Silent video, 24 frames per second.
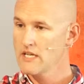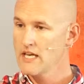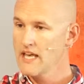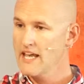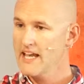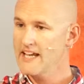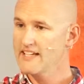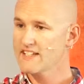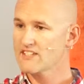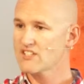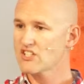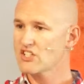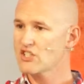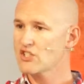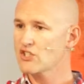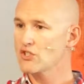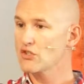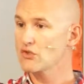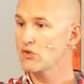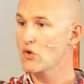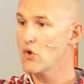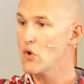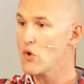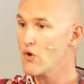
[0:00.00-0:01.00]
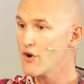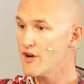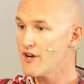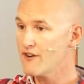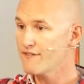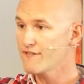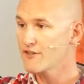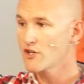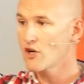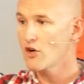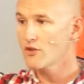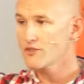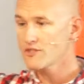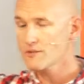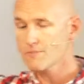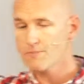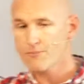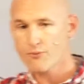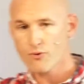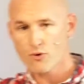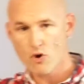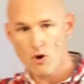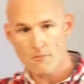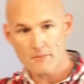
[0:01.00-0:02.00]
It is a story of God's
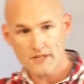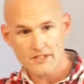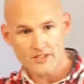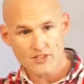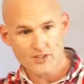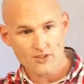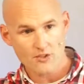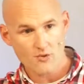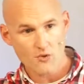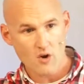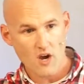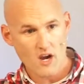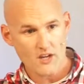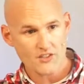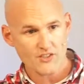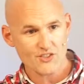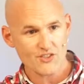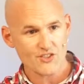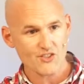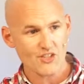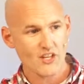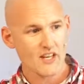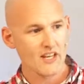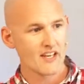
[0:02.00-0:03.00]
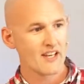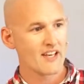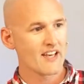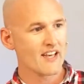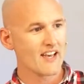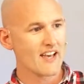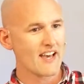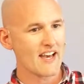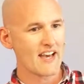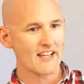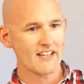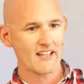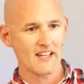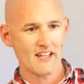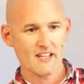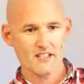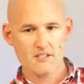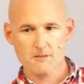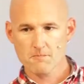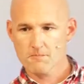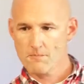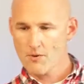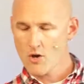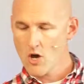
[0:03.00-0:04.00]
promise to us and
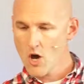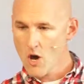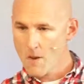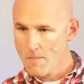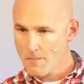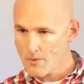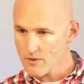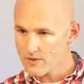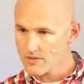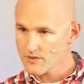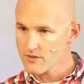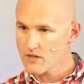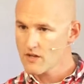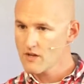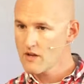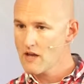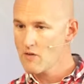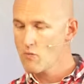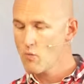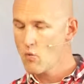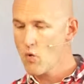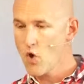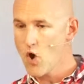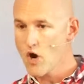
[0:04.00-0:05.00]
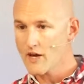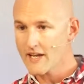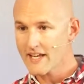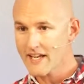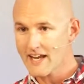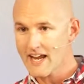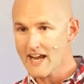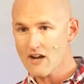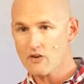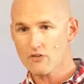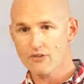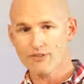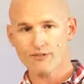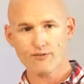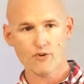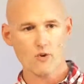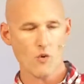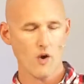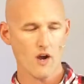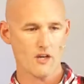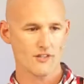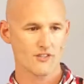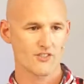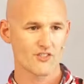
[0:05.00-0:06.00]
his purpose working out
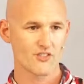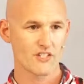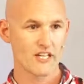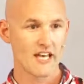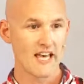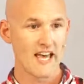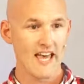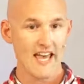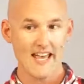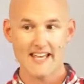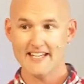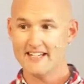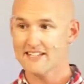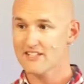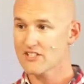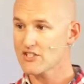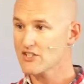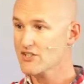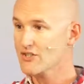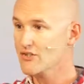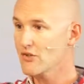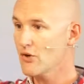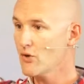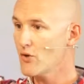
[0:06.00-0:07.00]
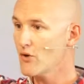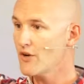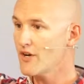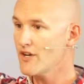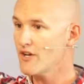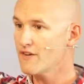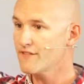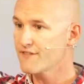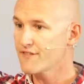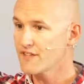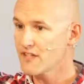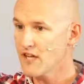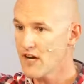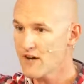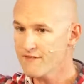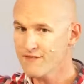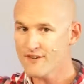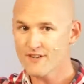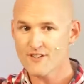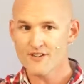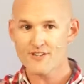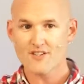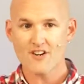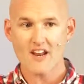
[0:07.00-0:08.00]
through us. It is a story of
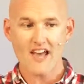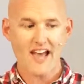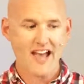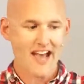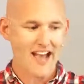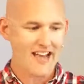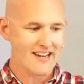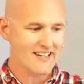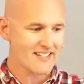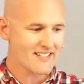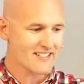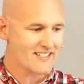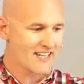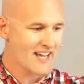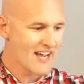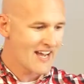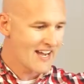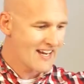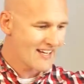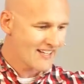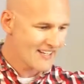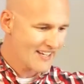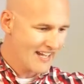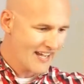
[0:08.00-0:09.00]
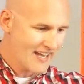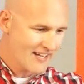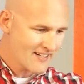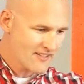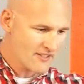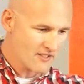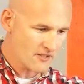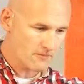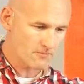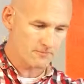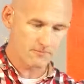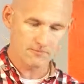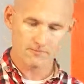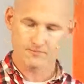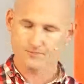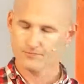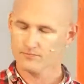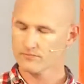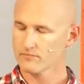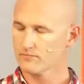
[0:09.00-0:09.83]
covenant and kingdom.